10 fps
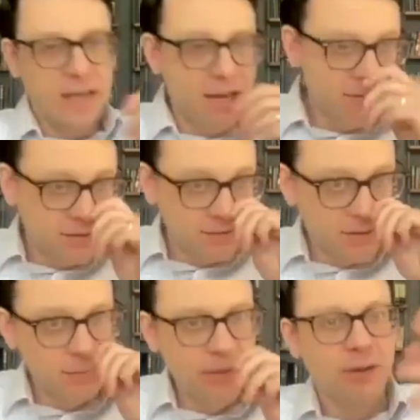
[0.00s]
gates and
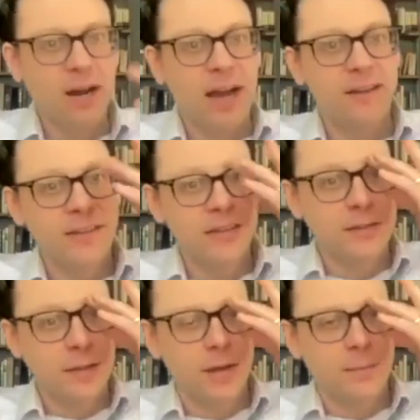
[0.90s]
St. Peter says,
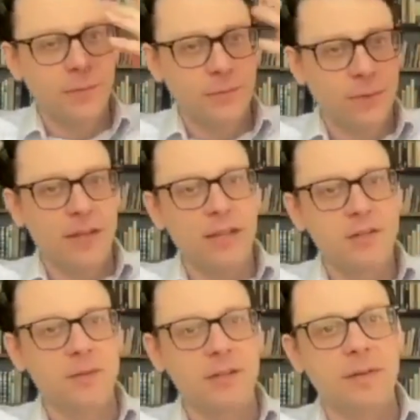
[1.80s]
before I
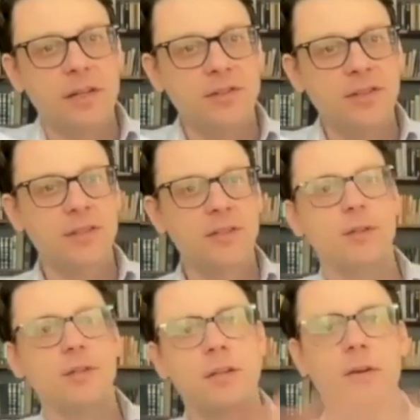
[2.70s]
let you into heaven, I just need to
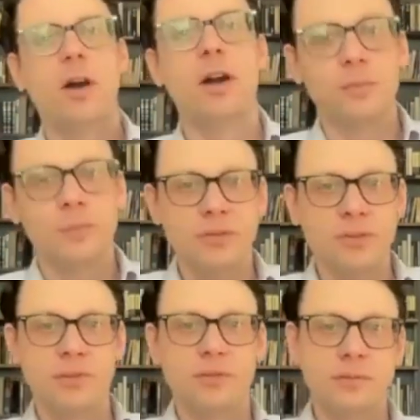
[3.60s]
look at your arms.
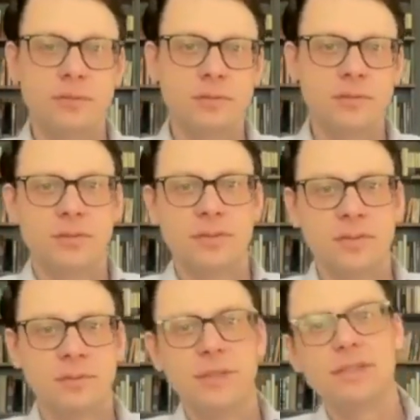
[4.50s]

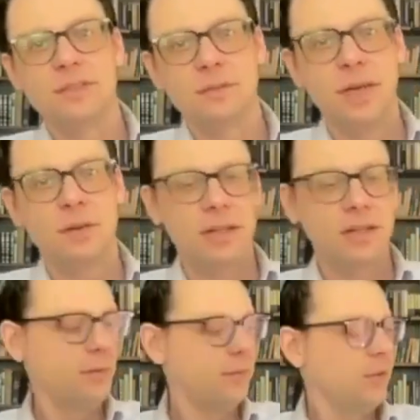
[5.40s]
And the man says, okay, right.
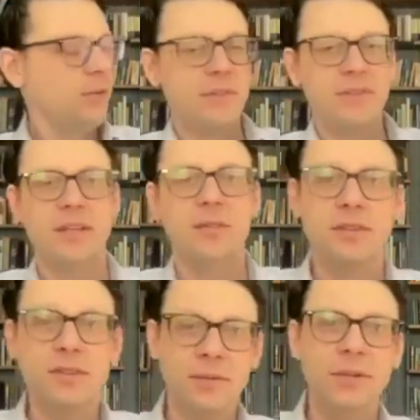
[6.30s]
So he rolls up his sleeves
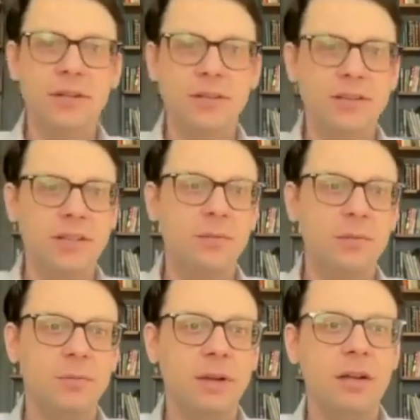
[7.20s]
and St. Peter says,
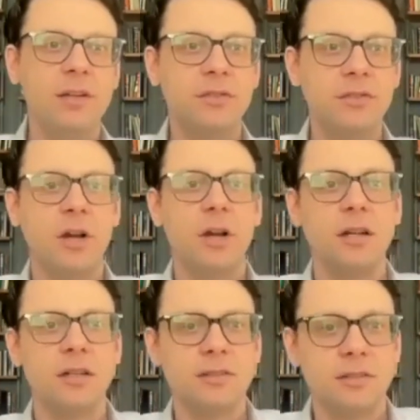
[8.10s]
well, where are your
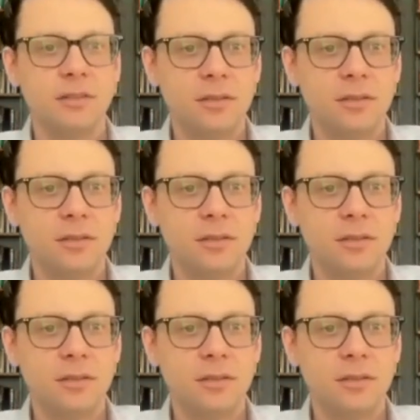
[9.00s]
scars?